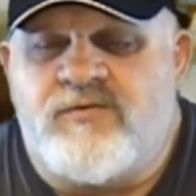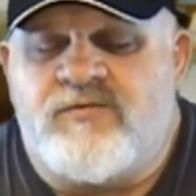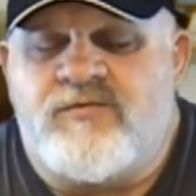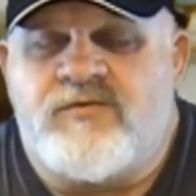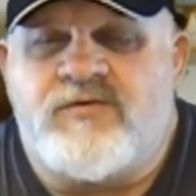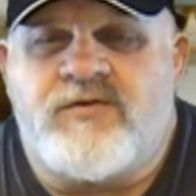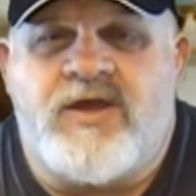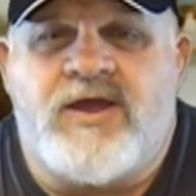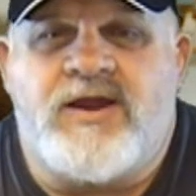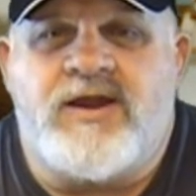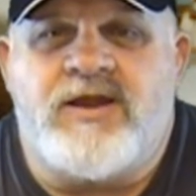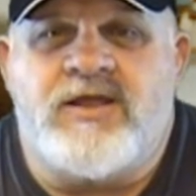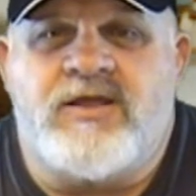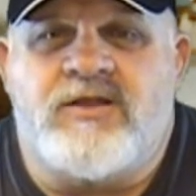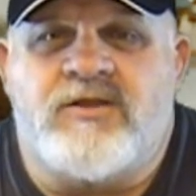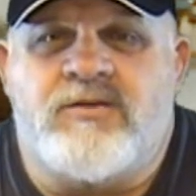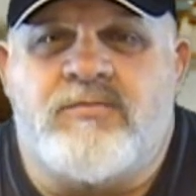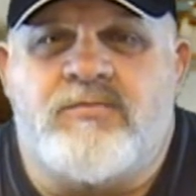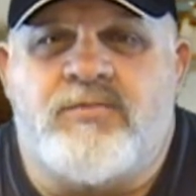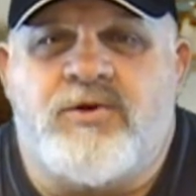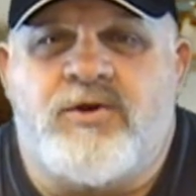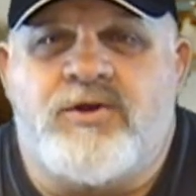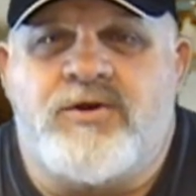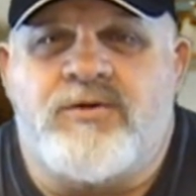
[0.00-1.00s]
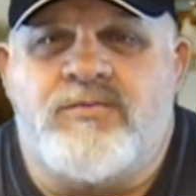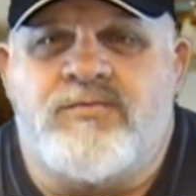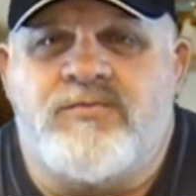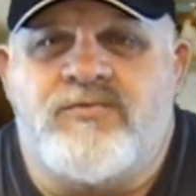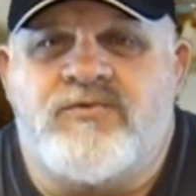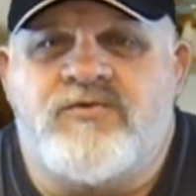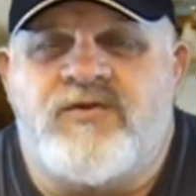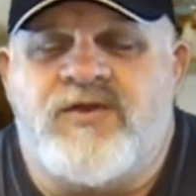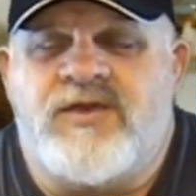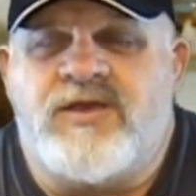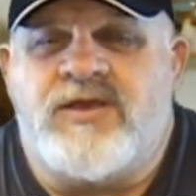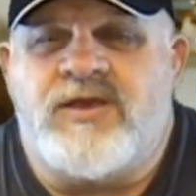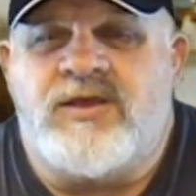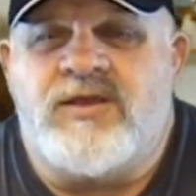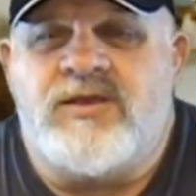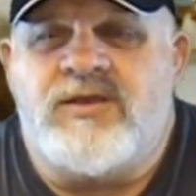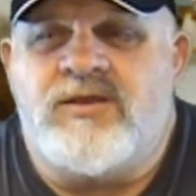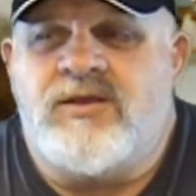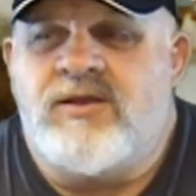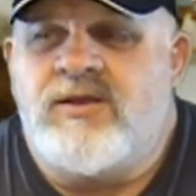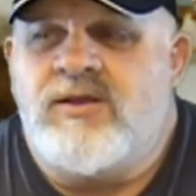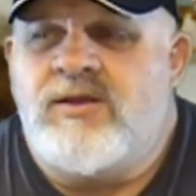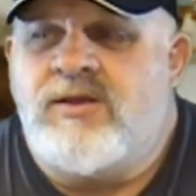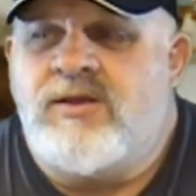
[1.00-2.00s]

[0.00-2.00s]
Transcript: starting at the bottom, checking